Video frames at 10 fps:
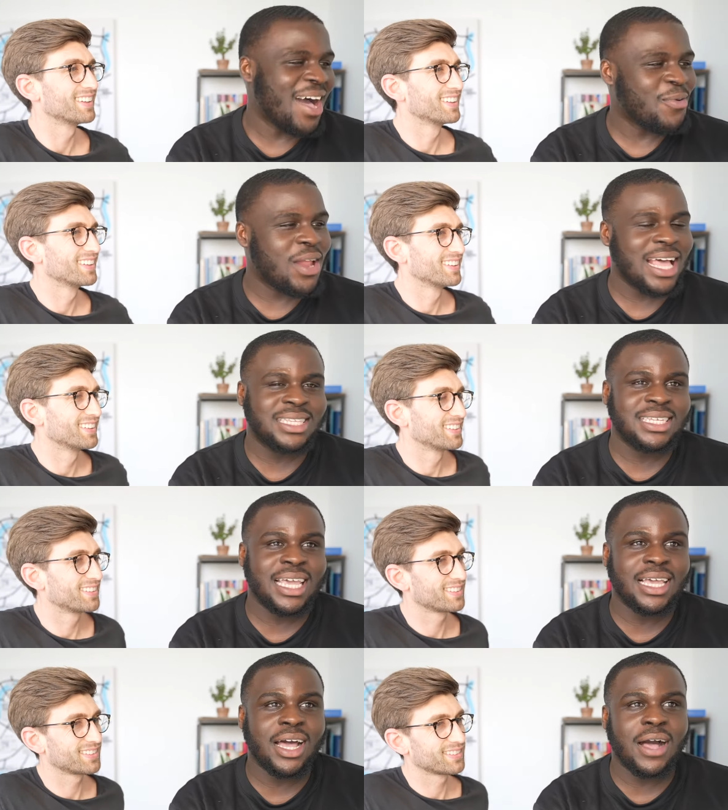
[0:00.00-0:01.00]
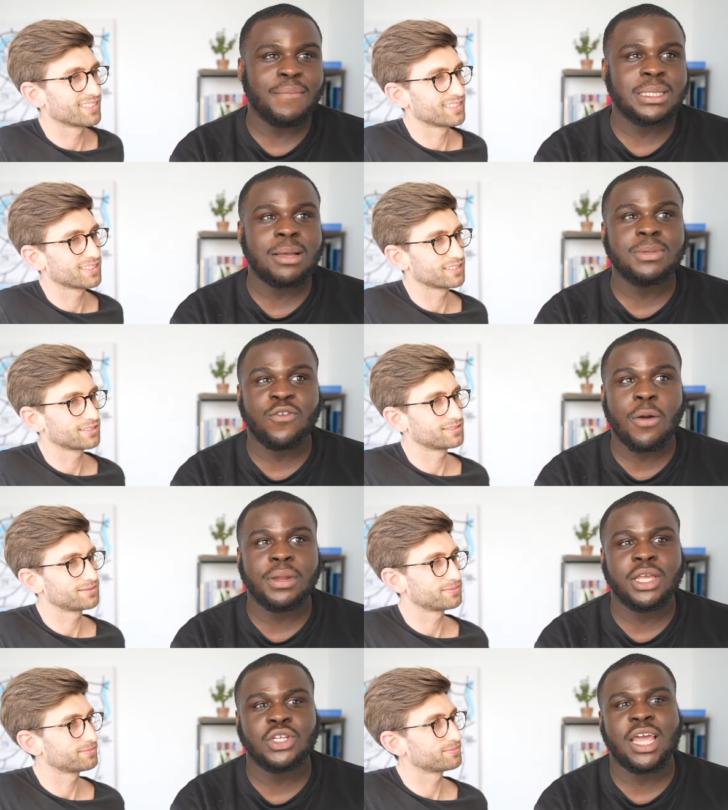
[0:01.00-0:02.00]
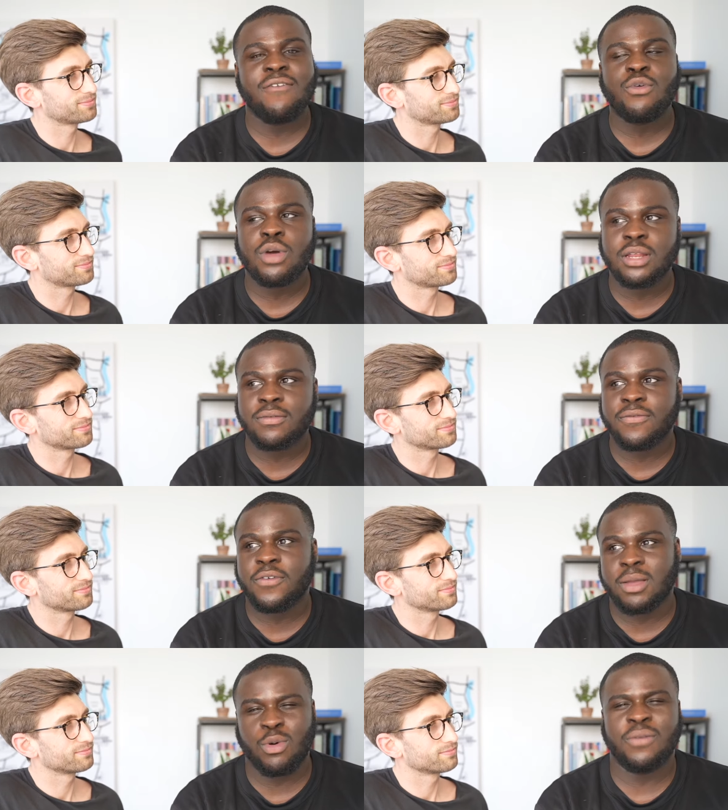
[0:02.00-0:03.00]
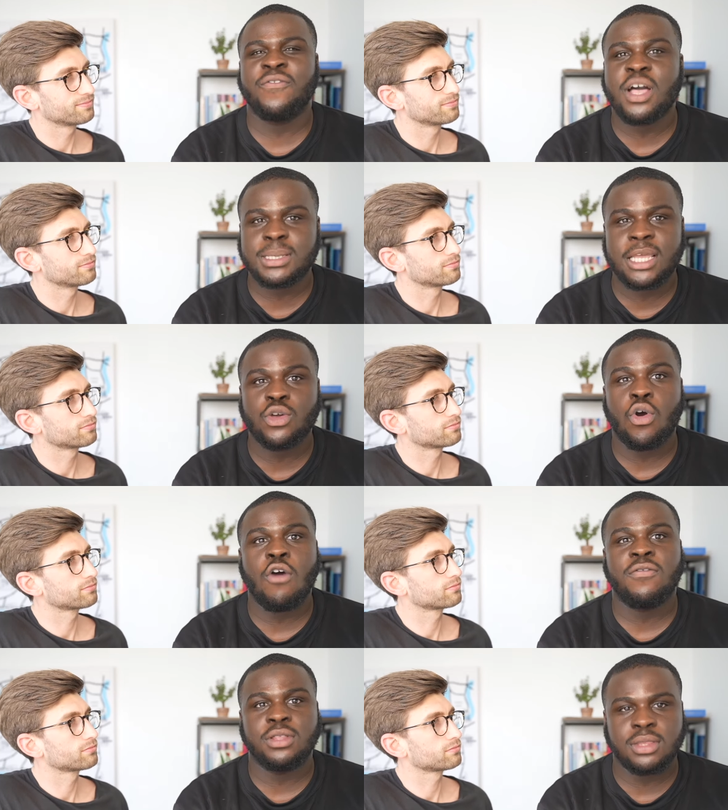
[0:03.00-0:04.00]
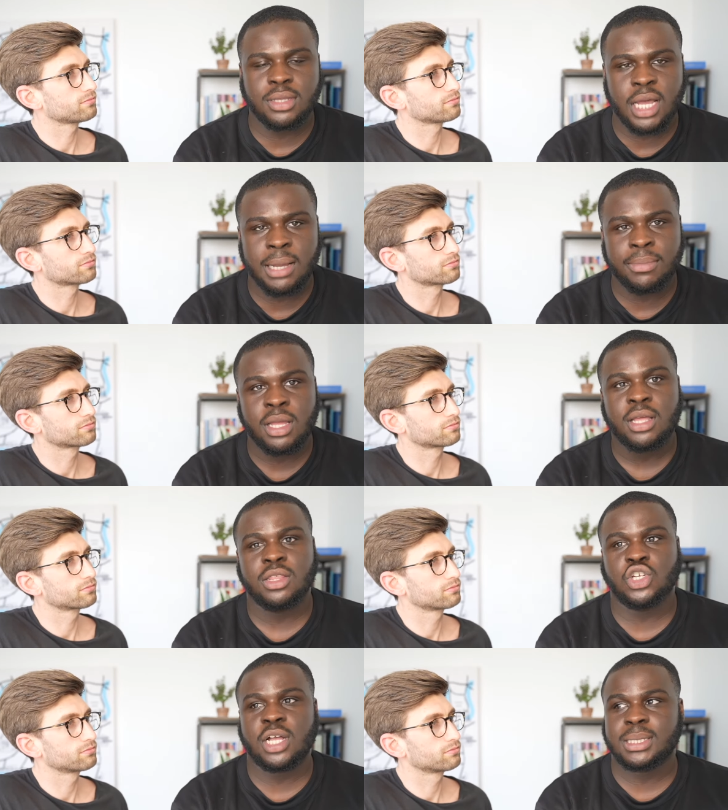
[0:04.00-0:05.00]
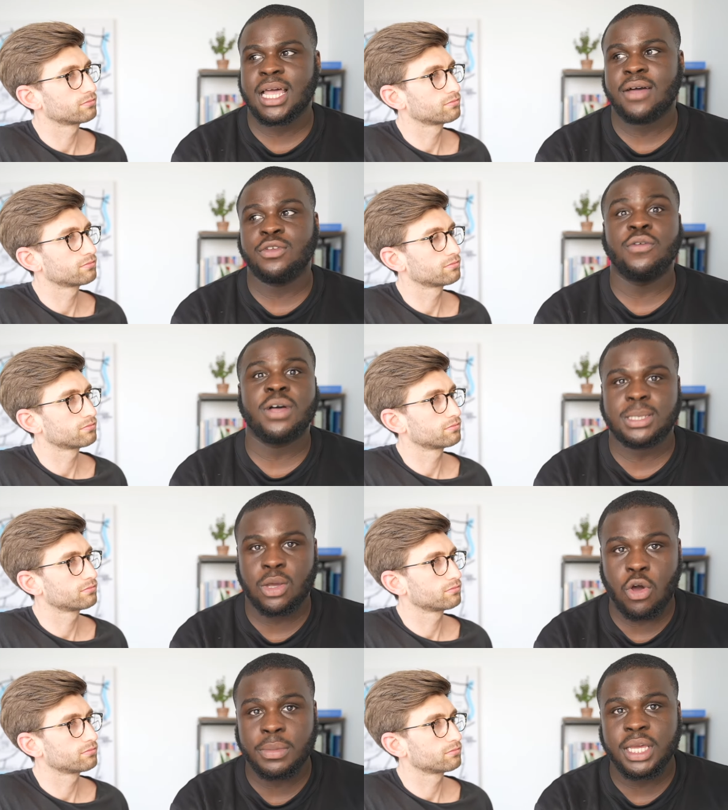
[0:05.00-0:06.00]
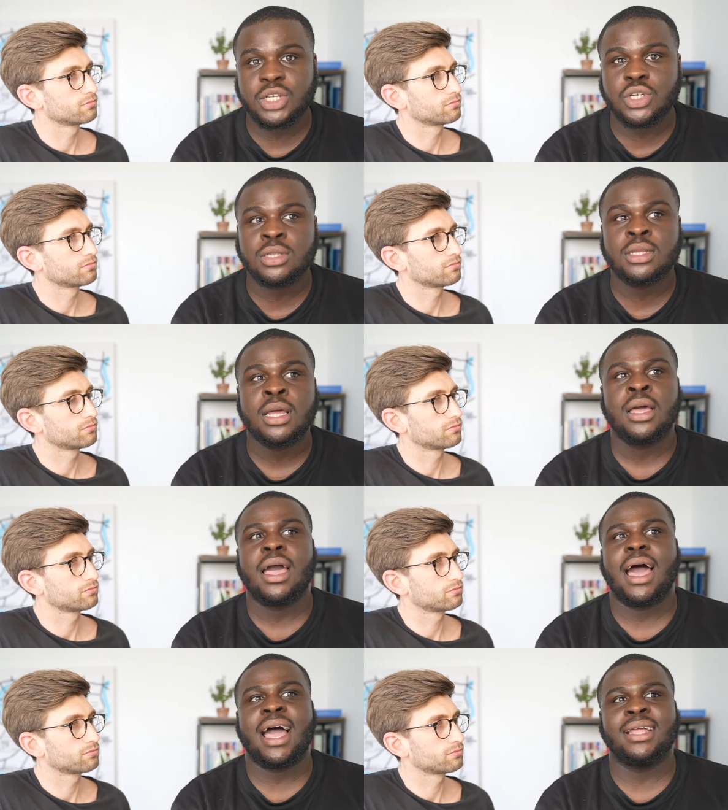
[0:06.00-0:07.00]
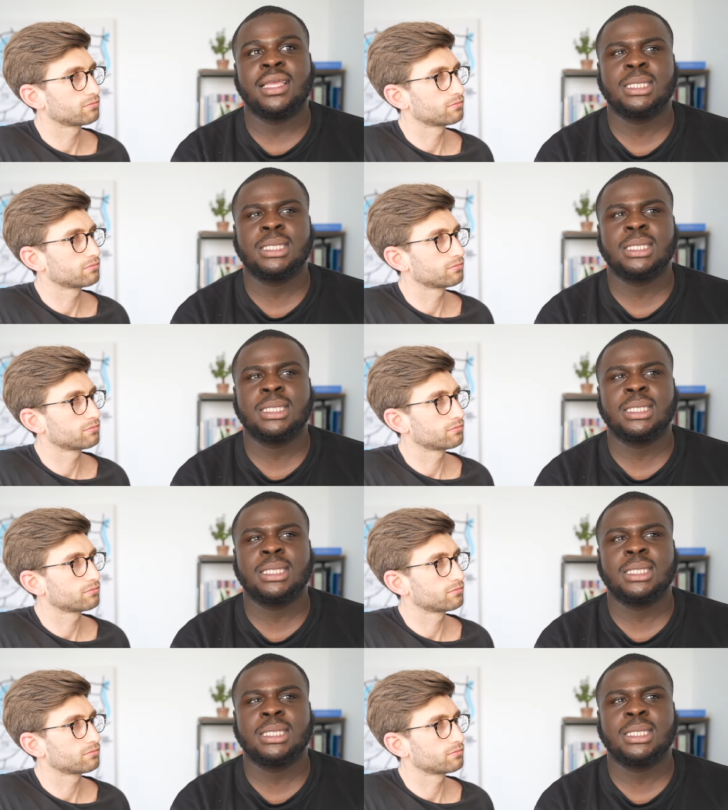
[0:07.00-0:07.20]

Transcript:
Speaker 1: Well, I'd say in terms of accommodation, everyone in first year, you're offered the chance to have university accommodation, and